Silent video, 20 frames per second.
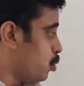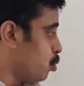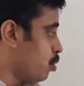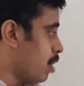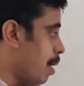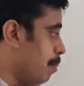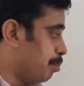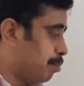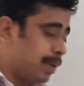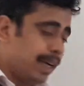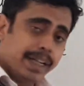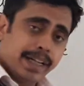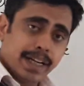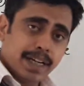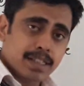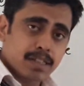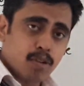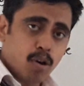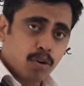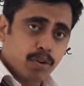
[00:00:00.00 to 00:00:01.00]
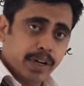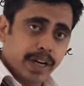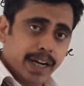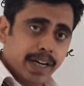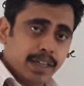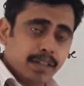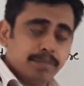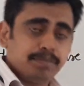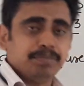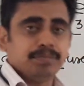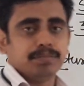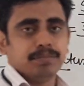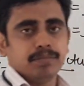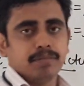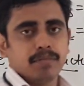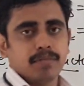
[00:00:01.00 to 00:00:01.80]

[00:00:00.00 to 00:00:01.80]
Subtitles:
to complete its octet?